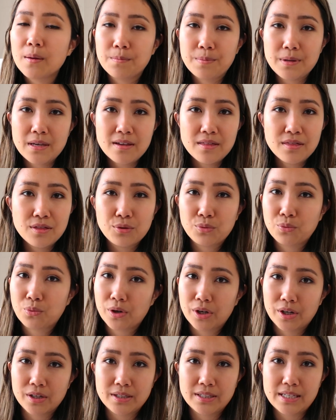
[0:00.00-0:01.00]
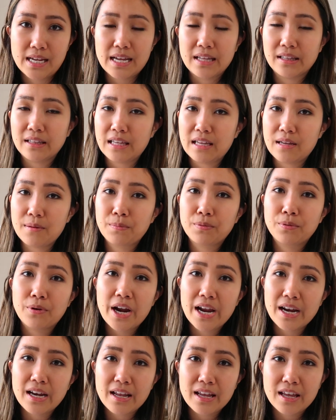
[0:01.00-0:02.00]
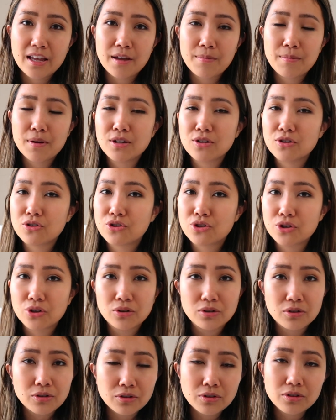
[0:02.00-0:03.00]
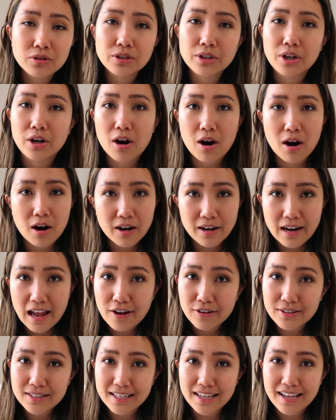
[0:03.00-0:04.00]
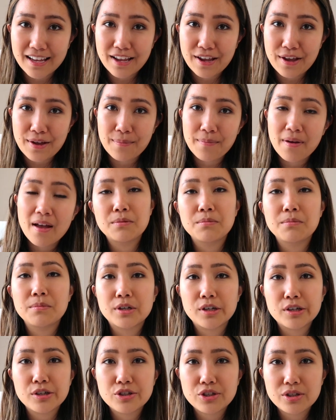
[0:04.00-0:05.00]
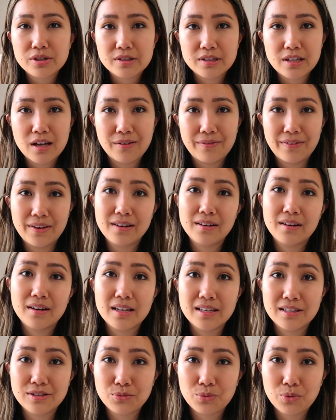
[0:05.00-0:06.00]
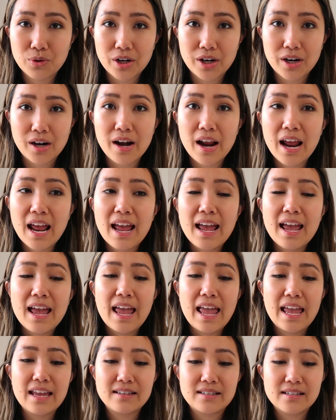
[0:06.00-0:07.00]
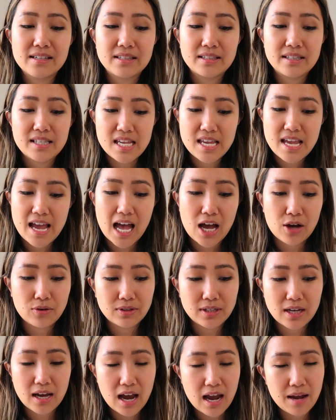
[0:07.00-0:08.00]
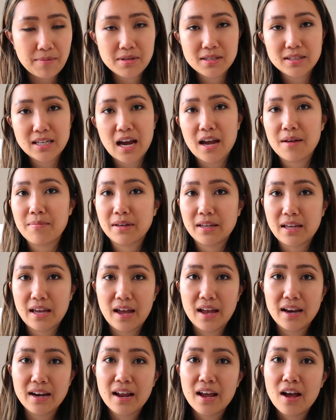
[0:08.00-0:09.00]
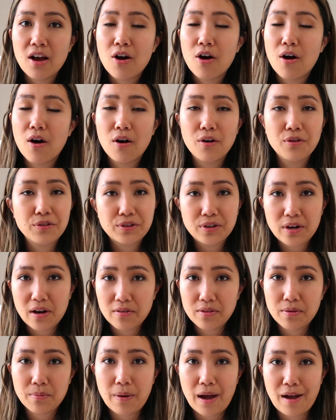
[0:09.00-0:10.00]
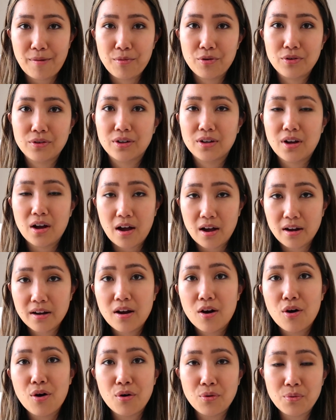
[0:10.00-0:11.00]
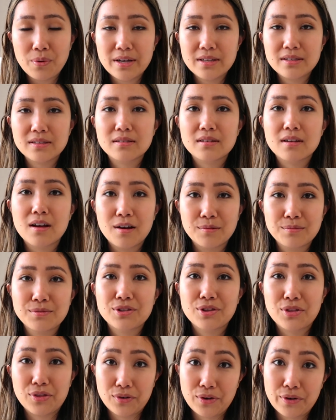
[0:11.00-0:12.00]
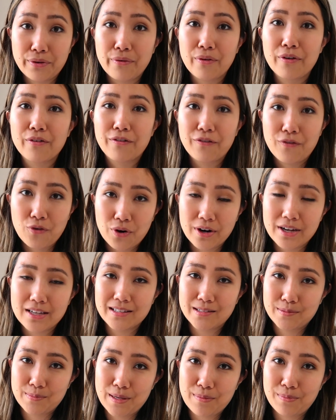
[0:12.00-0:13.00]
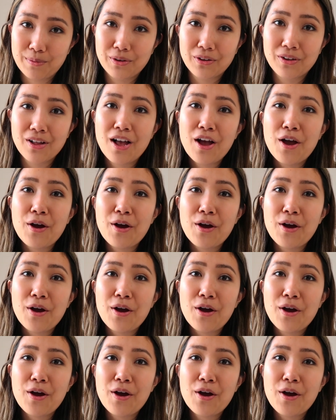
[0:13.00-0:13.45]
Be in the word daily, pray to him, journal your heart out to him, immerse yourself in his word, and to see how time and time again, all throughout the Bible, God always comes through for his people.